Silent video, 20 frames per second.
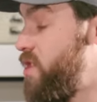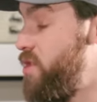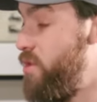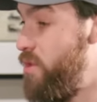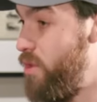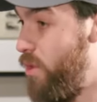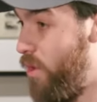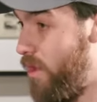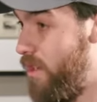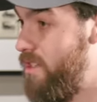to New
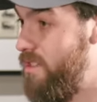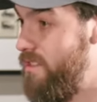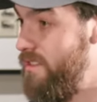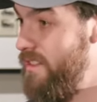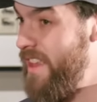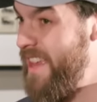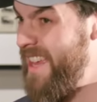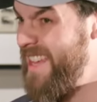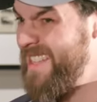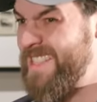York,
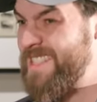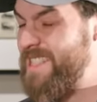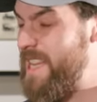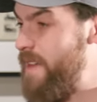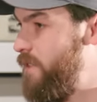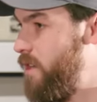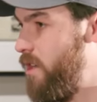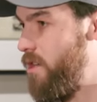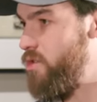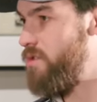
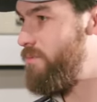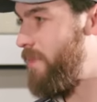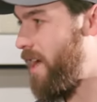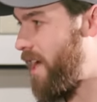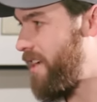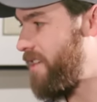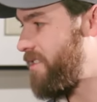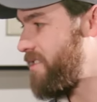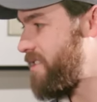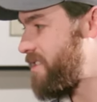700
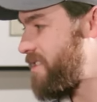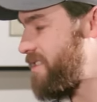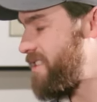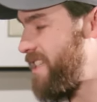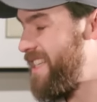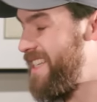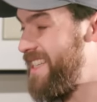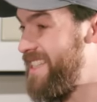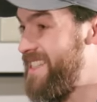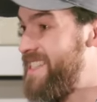miles,
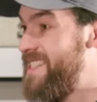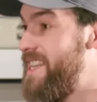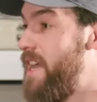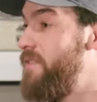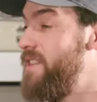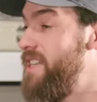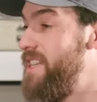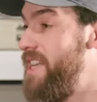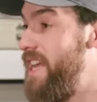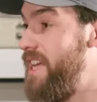did it in
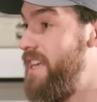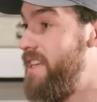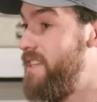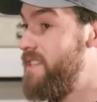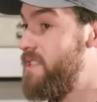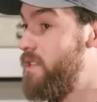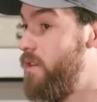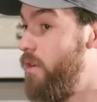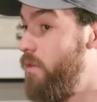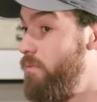7
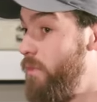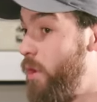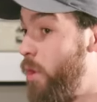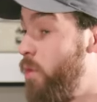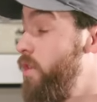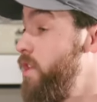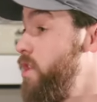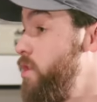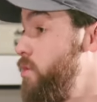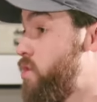days,
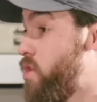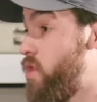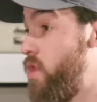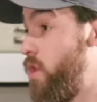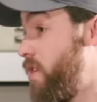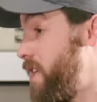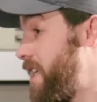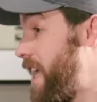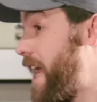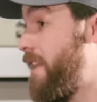only used
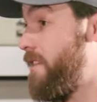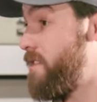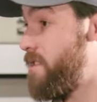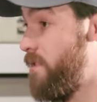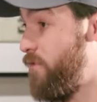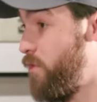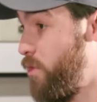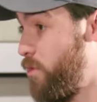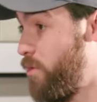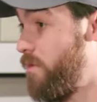30 gallons of
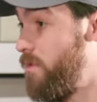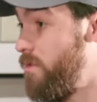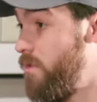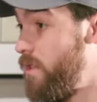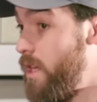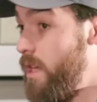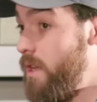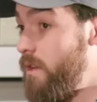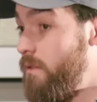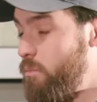fuel
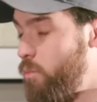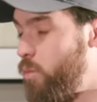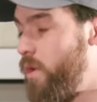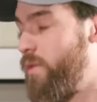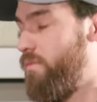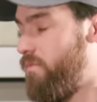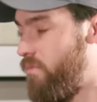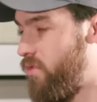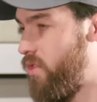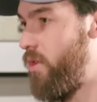with
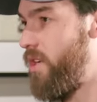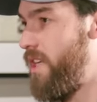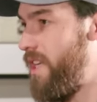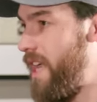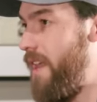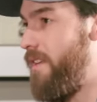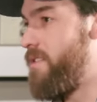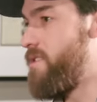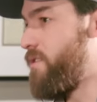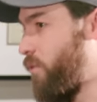30
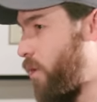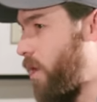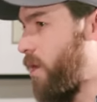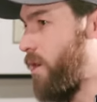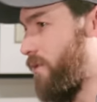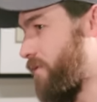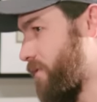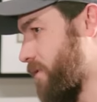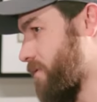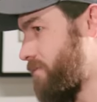gallons of
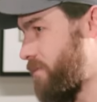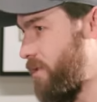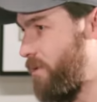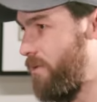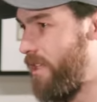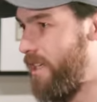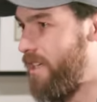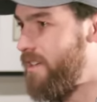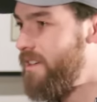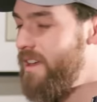water for
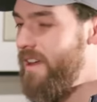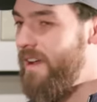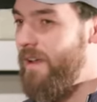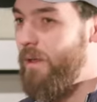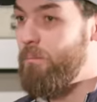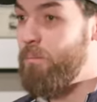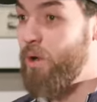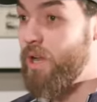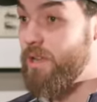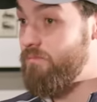cooling.
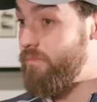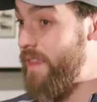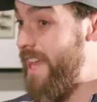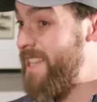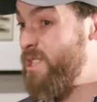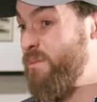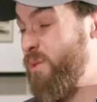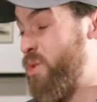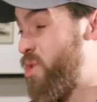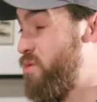But
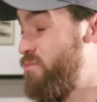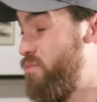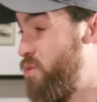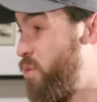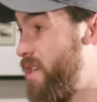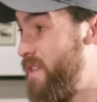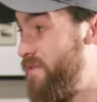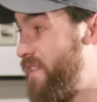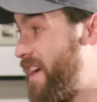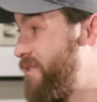that's almost
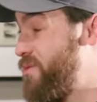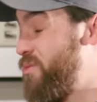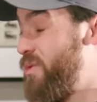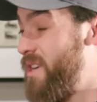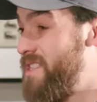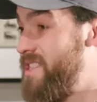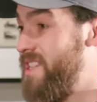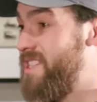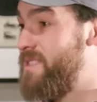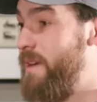25,
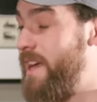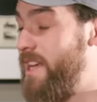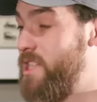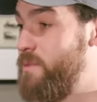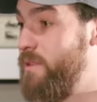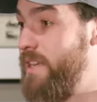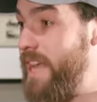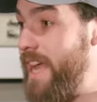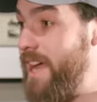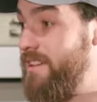26 miles
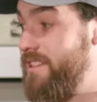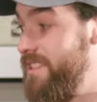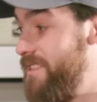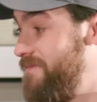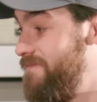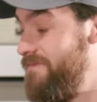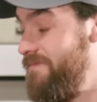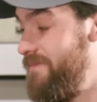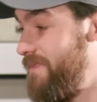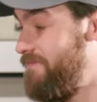per gallon
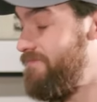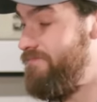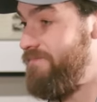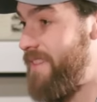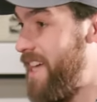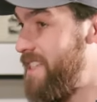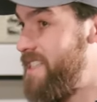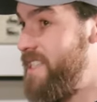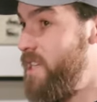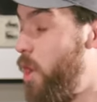in
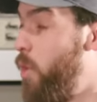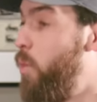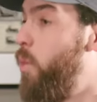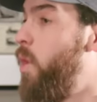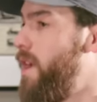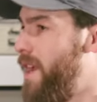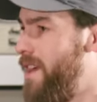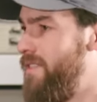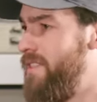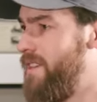
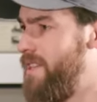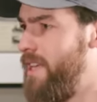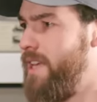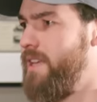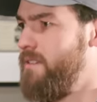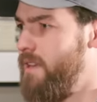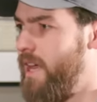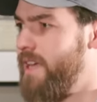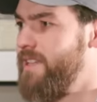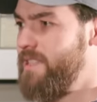1901, I think they
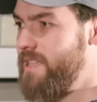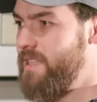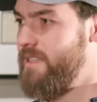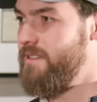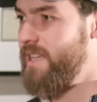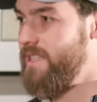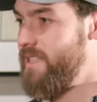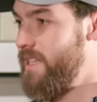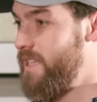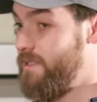
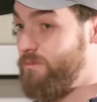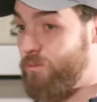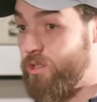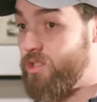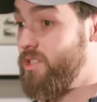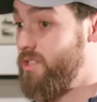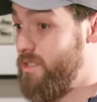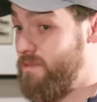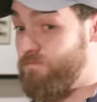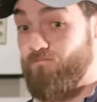did it, which
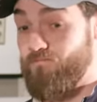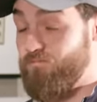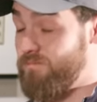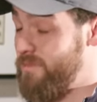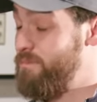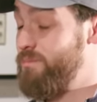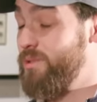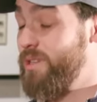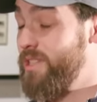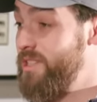is
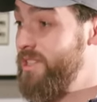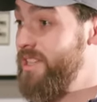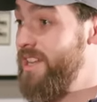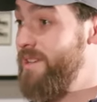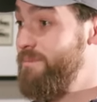pretty good